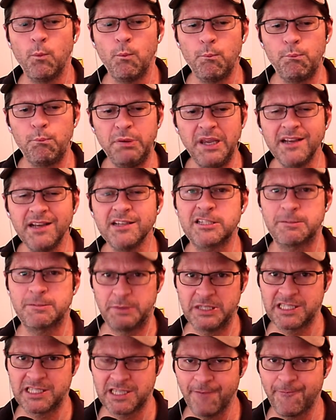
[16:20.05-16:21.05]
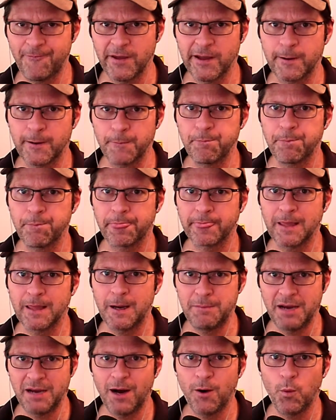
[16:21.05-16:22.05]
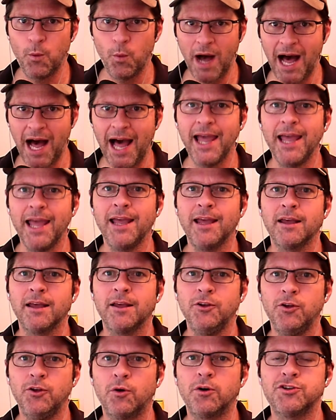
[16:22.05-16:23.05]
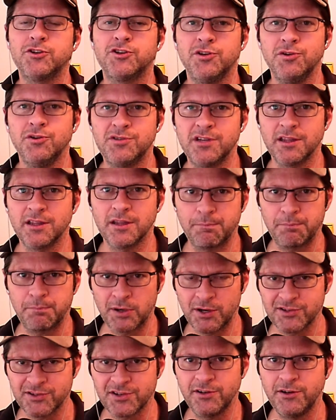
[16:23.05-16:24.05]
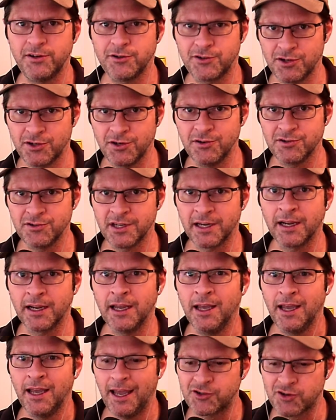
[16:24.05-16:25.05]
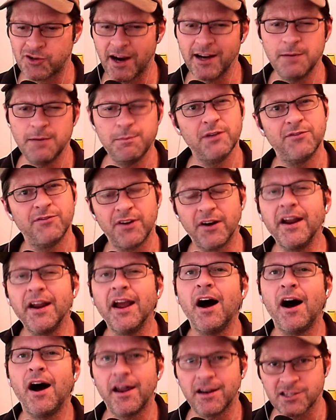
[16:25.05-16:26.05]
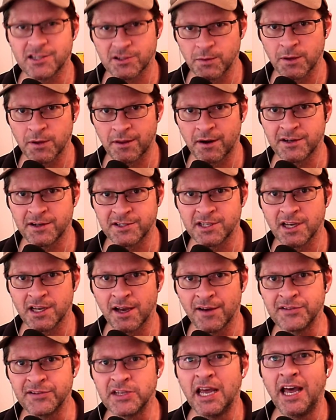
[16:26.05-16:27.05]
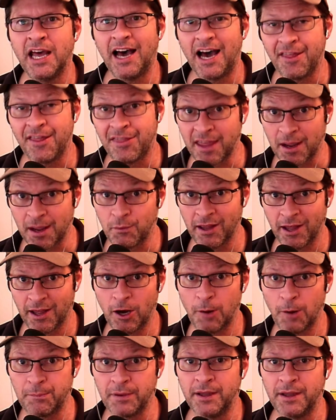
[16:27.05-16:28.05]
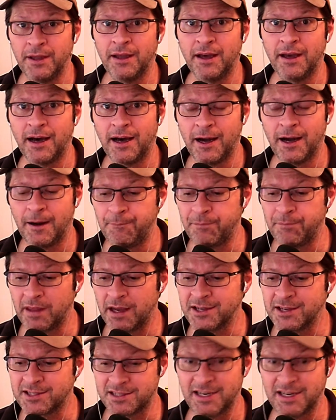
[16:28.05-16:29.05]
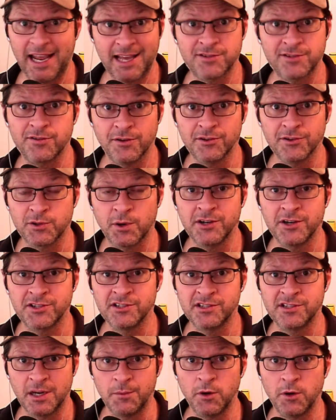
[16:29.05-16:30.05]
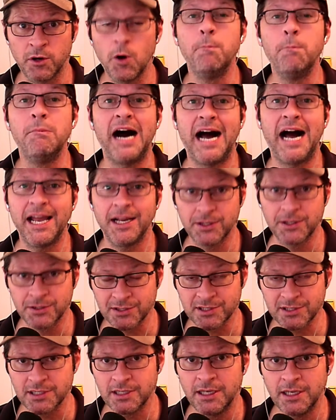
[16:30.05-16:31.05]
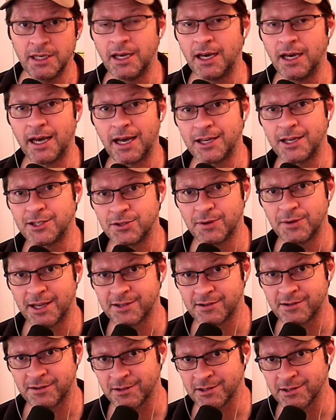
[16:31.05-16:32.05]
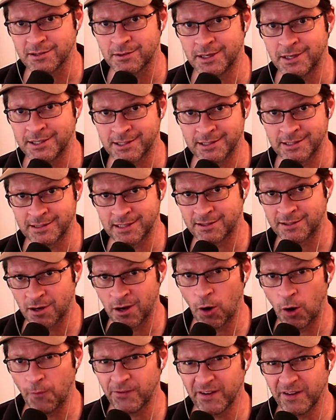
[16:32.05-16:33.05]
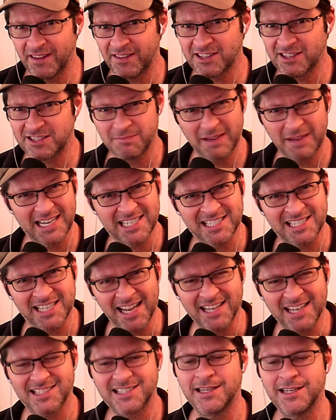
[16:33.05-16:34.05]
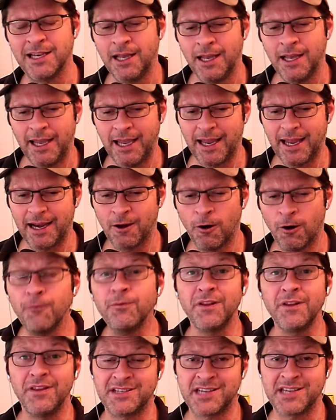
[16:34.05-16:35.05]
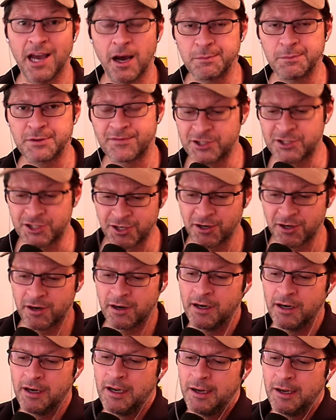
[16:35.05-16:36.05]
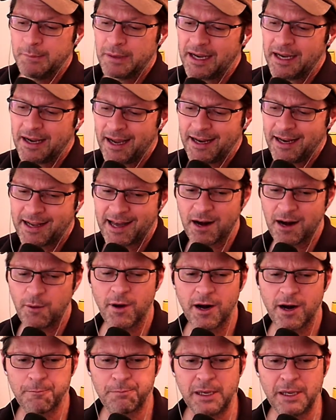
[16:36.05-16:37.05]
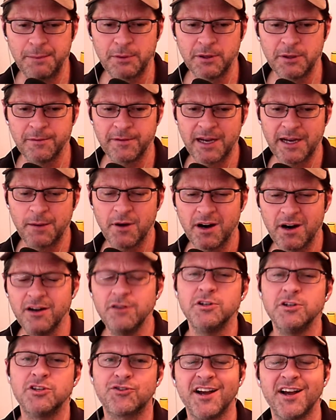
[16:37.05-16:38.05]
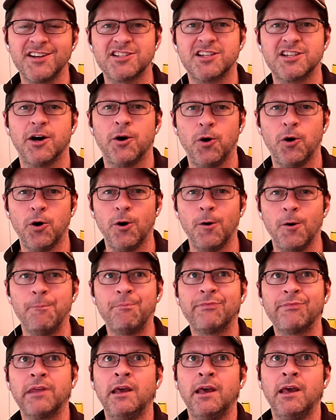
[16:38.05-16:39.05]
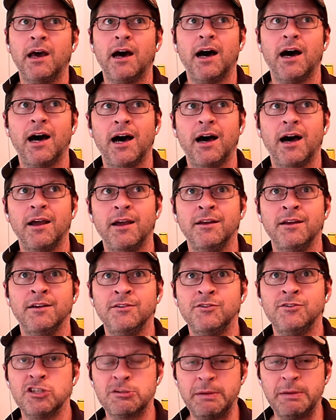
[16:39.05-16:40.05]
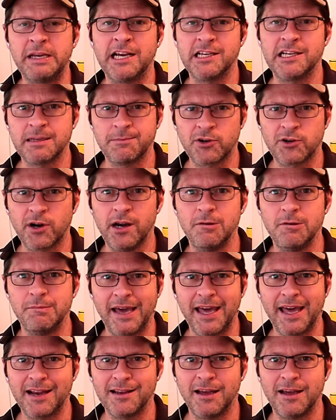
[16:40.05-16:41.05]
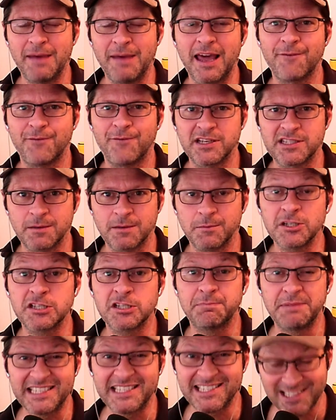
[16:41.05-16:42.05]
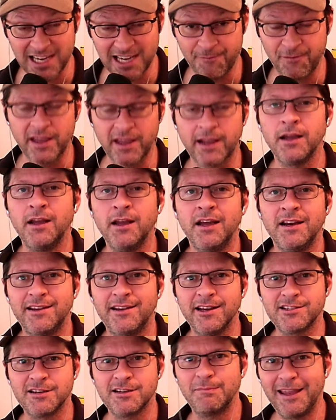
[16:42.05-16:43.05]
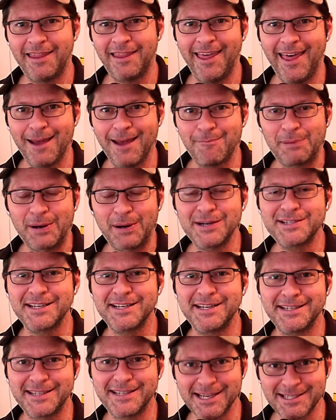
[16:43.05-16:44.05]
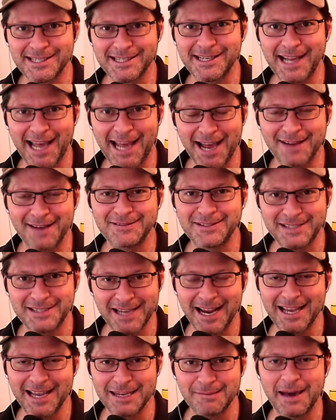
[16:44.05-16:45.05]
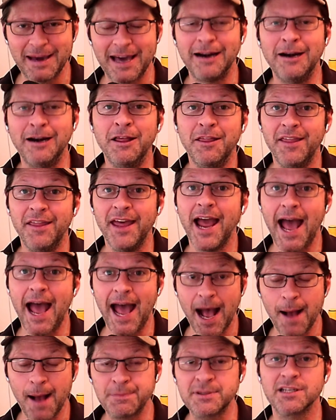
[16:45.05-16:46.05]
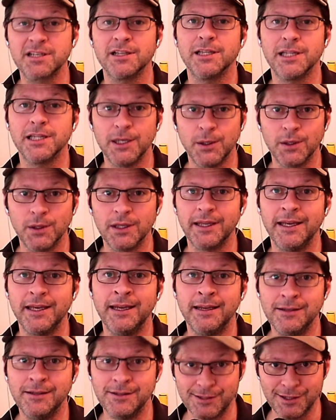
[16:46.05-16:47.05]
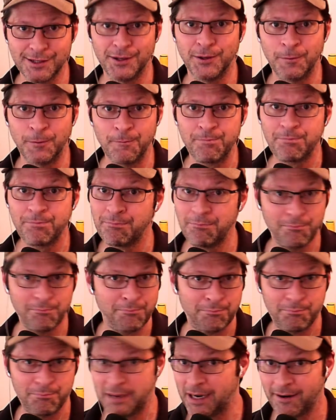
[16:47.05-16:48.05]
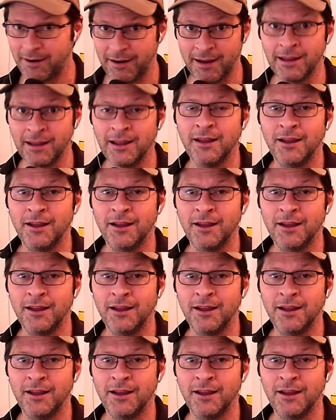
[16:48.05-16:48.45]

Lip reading: being specific about why you're choosing the person you're choosing and trying to be very honest with ourselves, I think will help us answer those questions, and we'll go miles to answering those questions. So hopefully this makes sense, and hopefully this helps for sure. But I wanted to address the whole, just because I'm trying to manifest someone specific doesn't mean that person doesn't have say in the matter. They absolutely do, period.